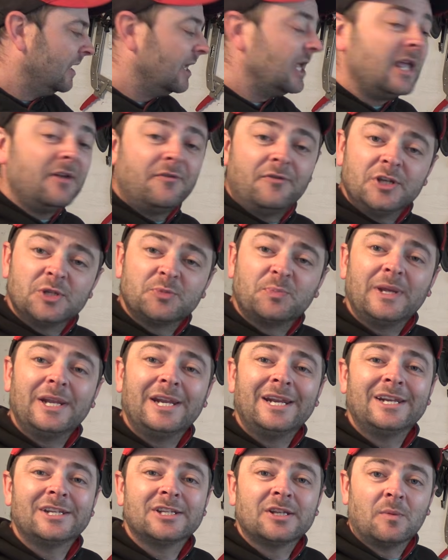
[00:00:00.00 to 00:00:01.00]
If it's been
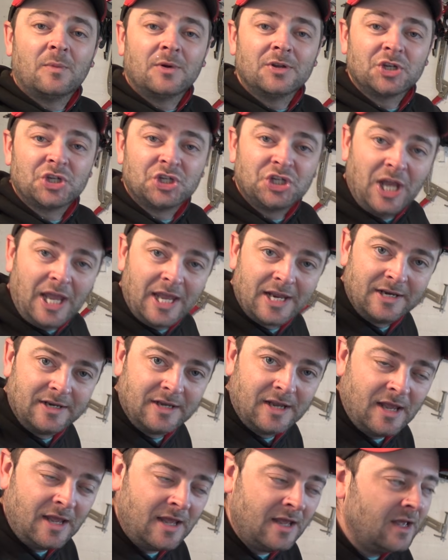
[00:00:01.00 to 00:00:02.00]
in someone's shed,
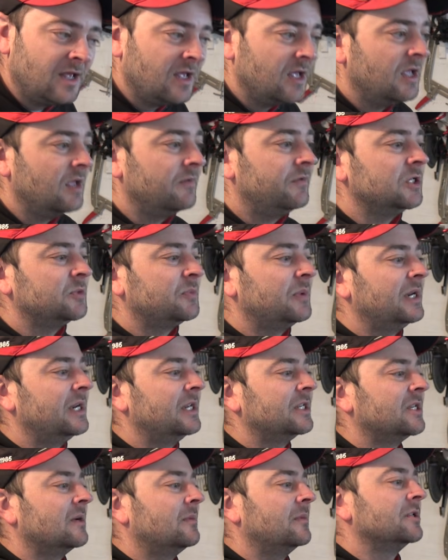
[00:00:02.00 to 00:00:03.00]
yeah, if it's been
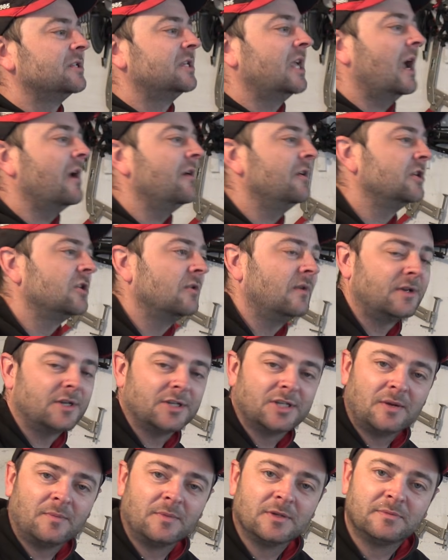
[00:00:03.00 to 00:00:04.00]
in someone's garage or under
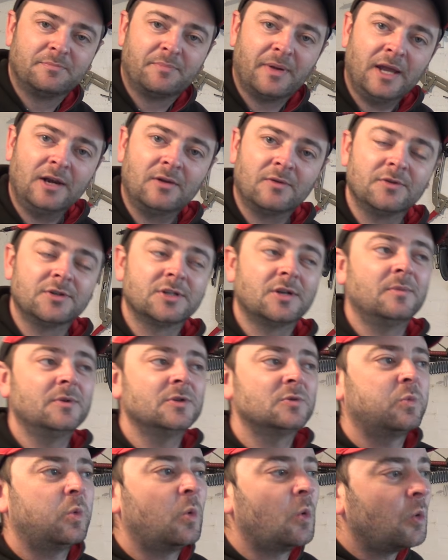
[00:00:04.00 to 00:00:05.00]
someone's bed or on
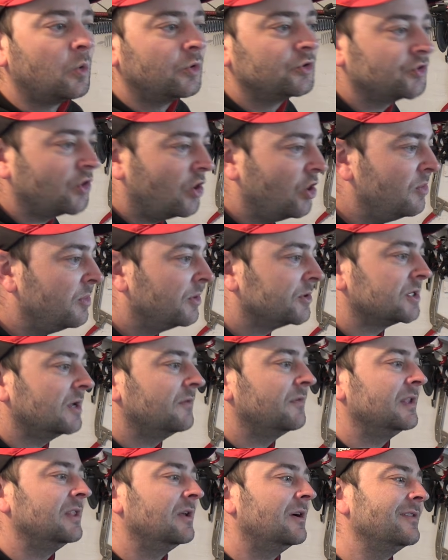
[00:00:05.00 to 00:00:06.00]
someone's wardrobe or
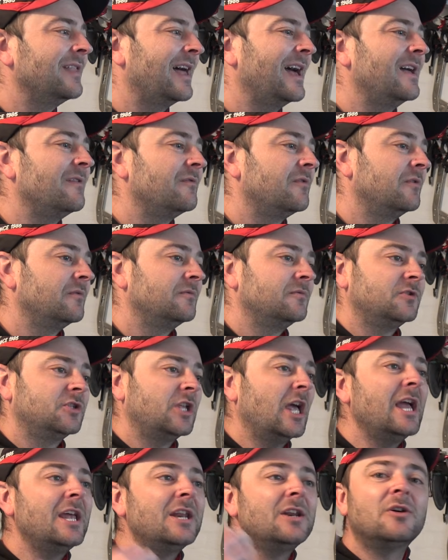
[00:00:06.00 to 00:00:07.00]
something like that for
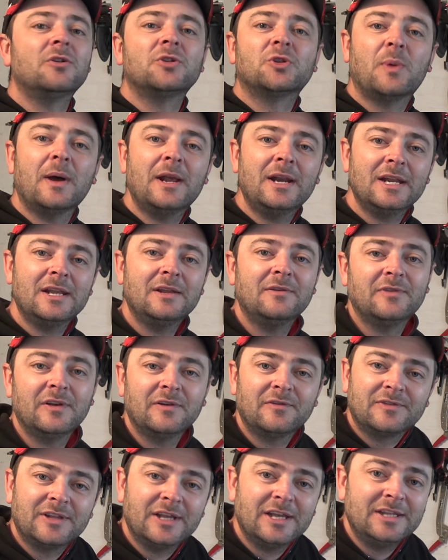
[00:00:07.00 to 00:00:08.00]
10 or 20,
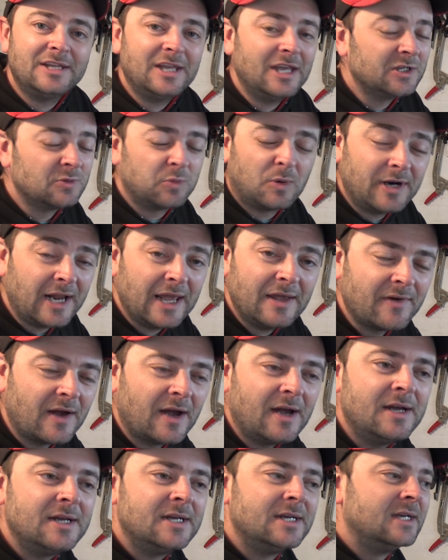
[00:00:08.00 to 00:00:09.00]
15 years,
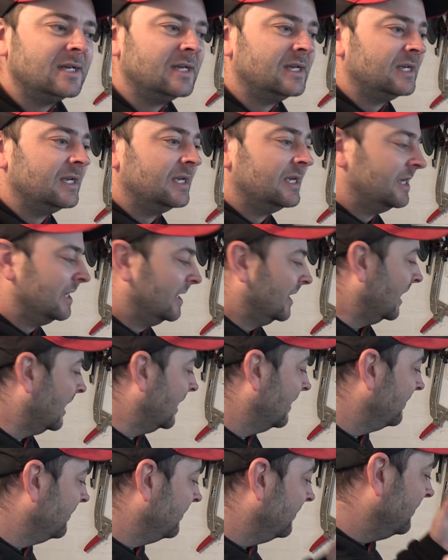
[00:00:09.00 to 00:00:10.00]
whatever,
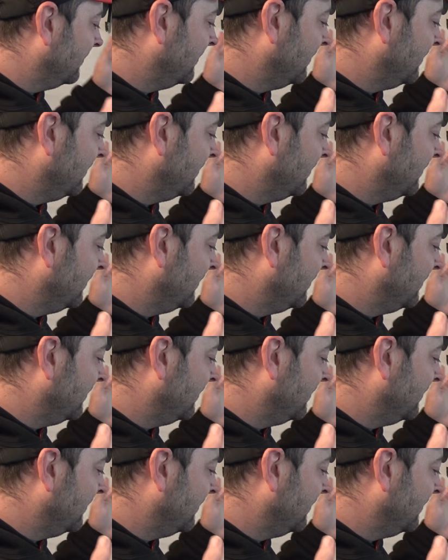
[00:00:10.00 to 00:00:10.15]
and